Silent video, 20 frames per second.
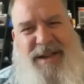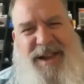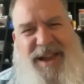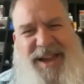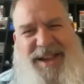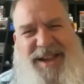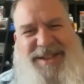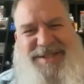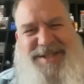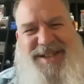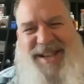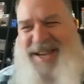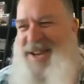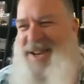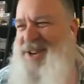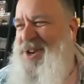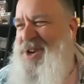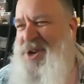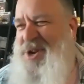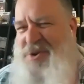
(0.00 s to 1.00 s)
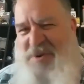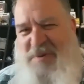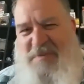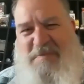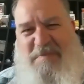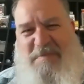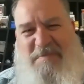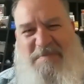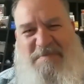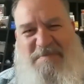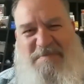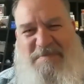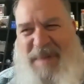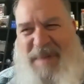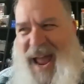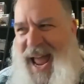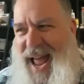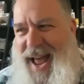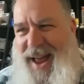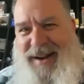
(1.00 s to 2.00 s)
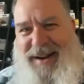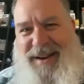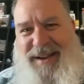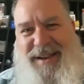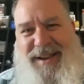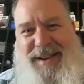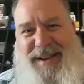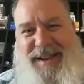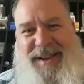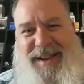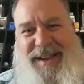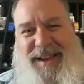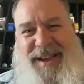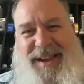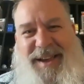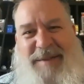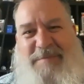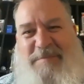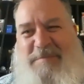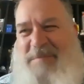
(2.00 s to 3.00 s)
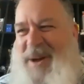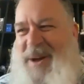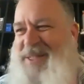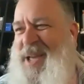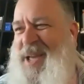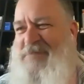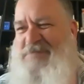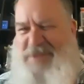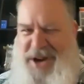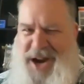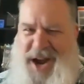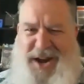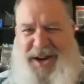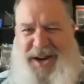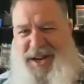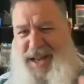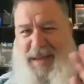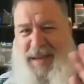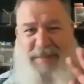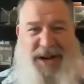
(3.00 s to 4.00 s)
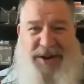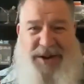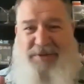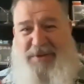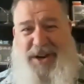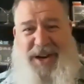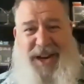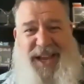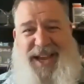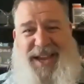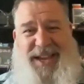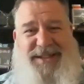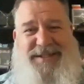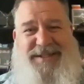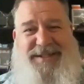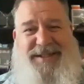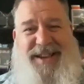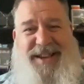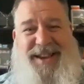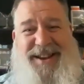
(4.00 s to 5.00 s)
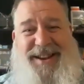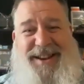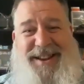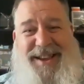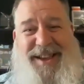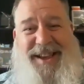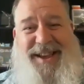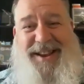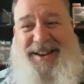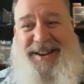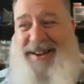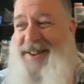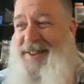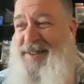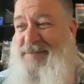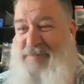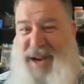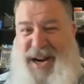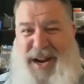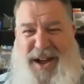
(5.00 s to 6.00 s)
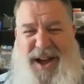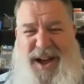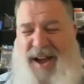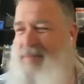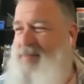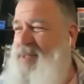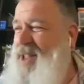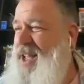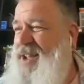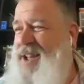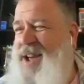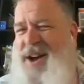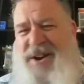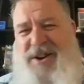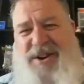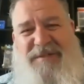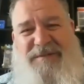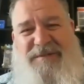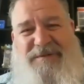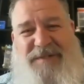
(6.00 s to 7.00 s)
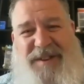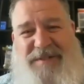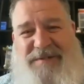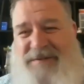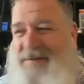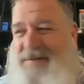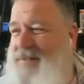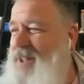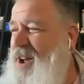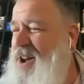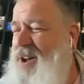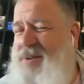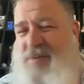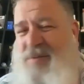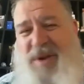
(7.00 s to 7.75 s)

It's like a new band, but they put out a limited release and and but I'm like 150 huh,